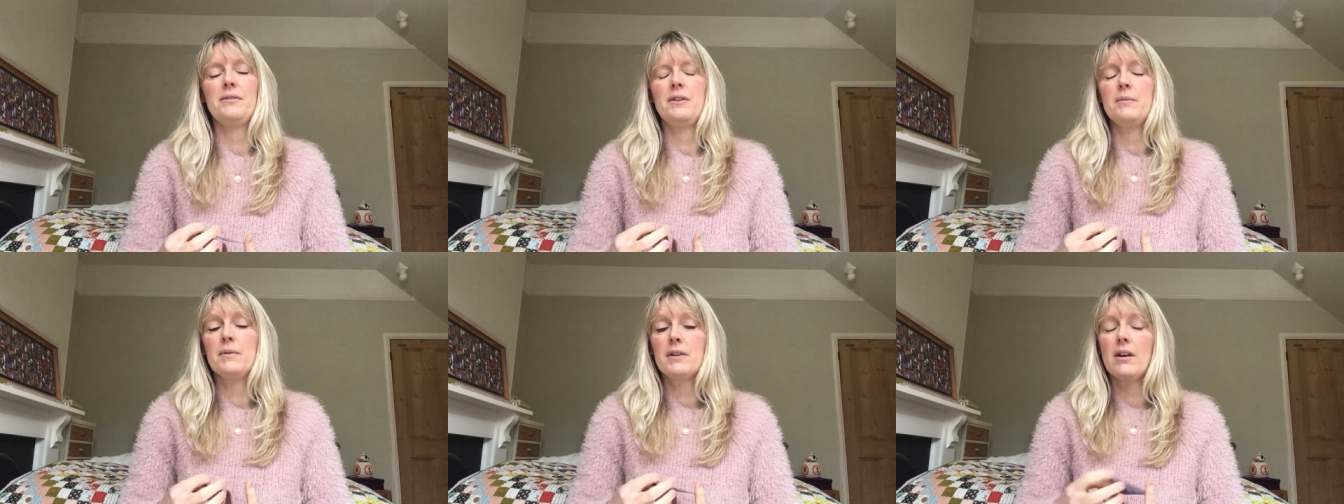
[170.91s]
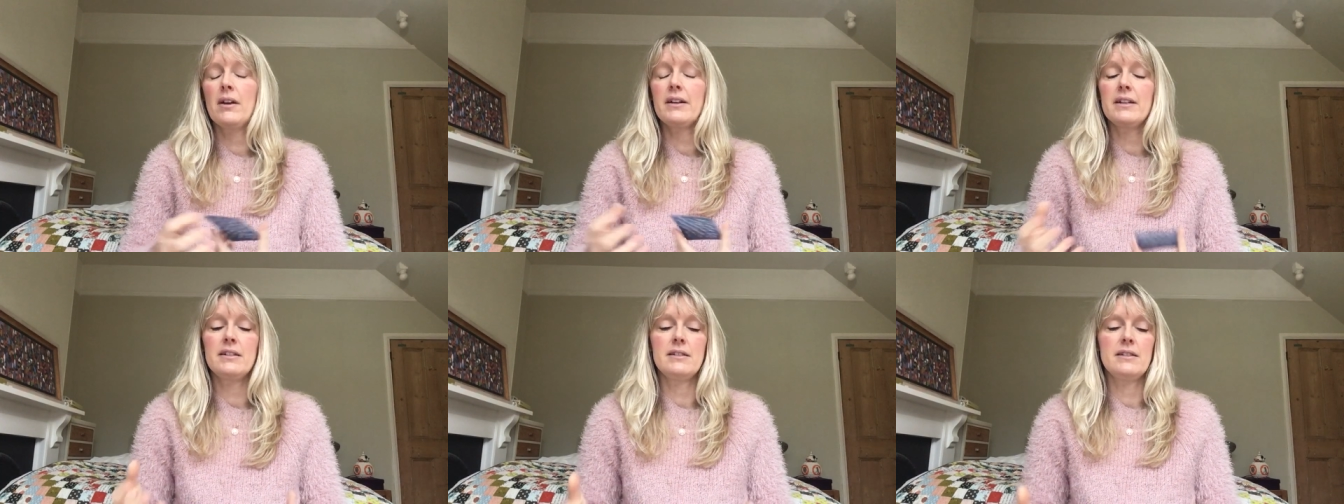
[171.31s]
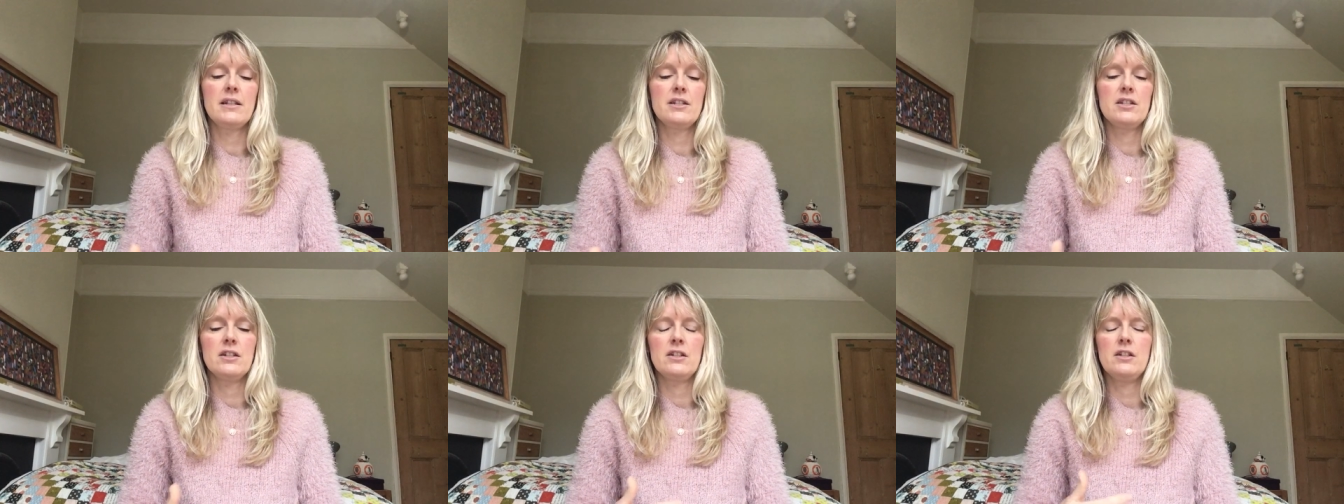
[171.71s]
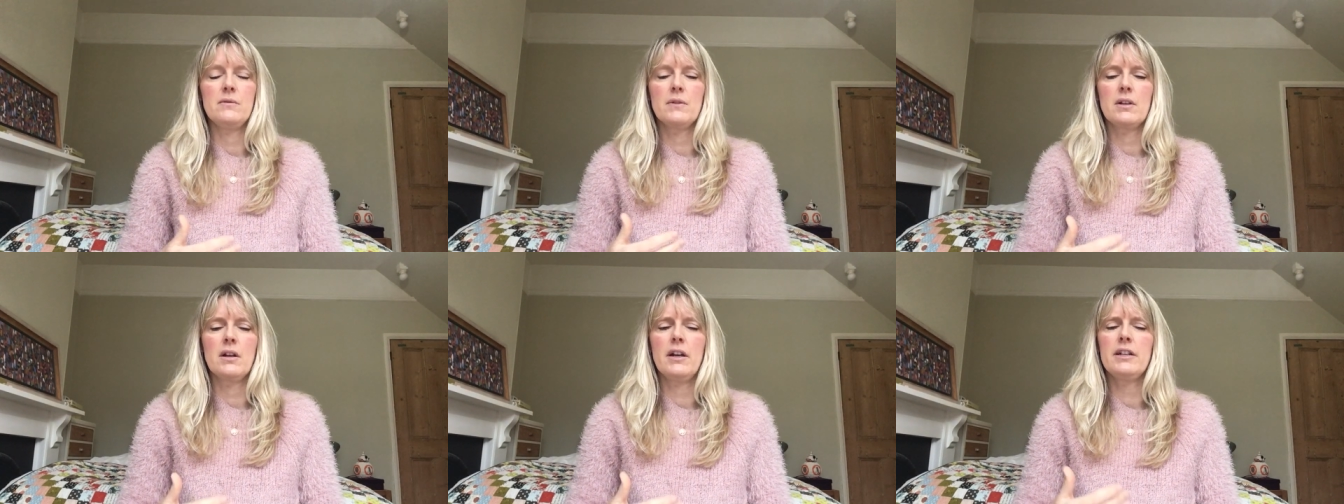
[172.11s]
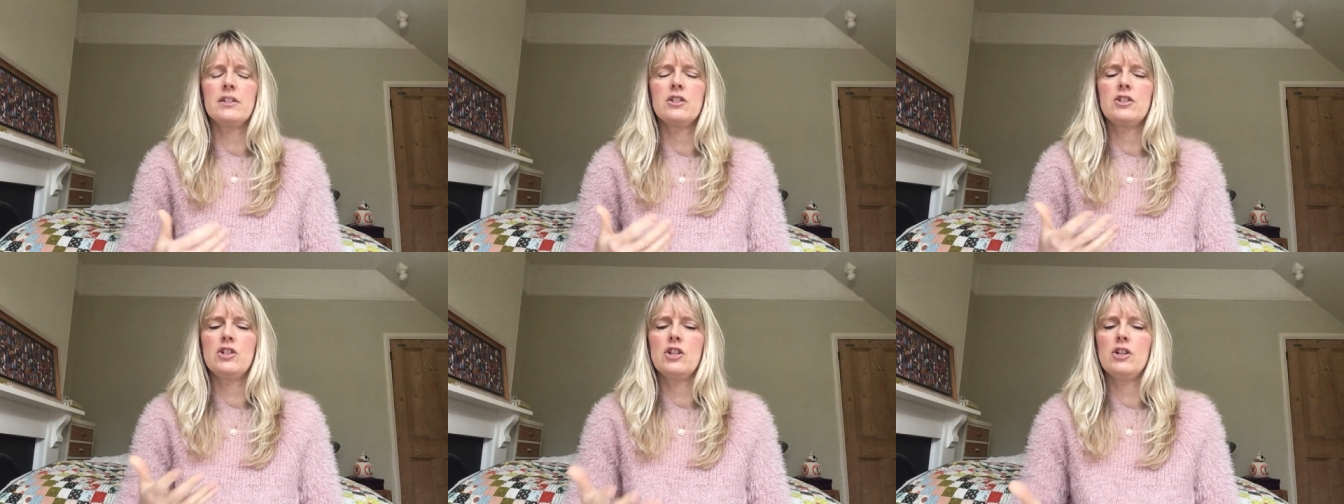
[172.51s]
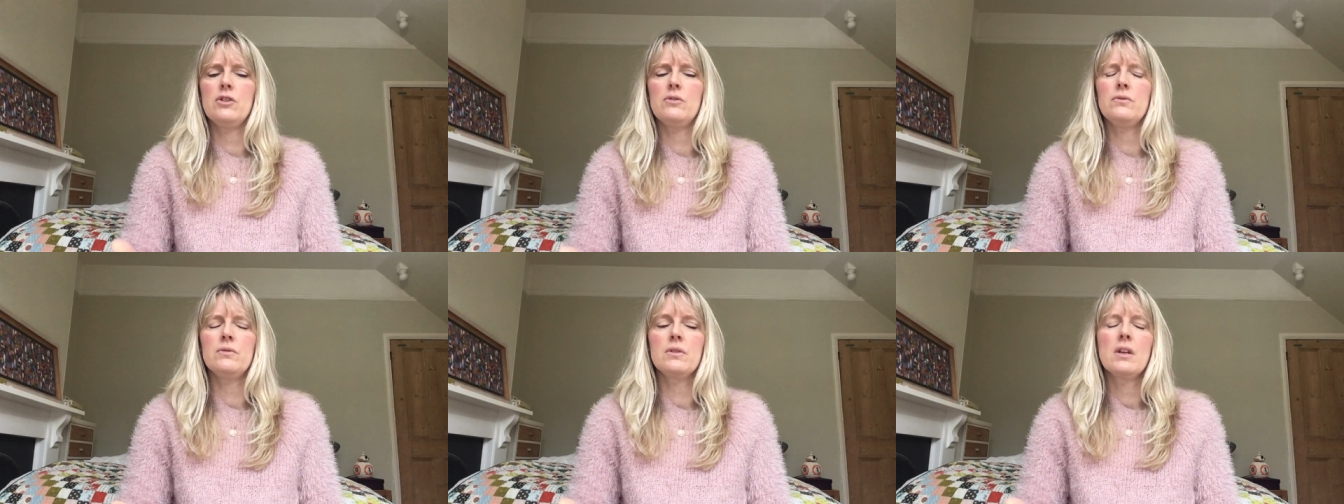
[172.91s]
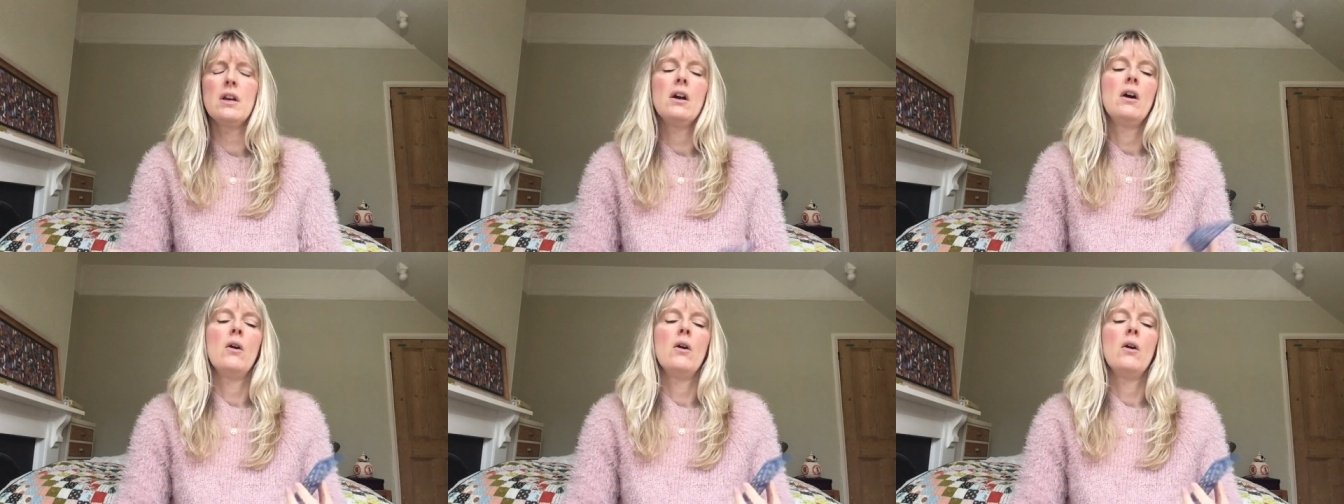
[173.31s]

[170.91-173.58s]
You would like a decision. You would like to choose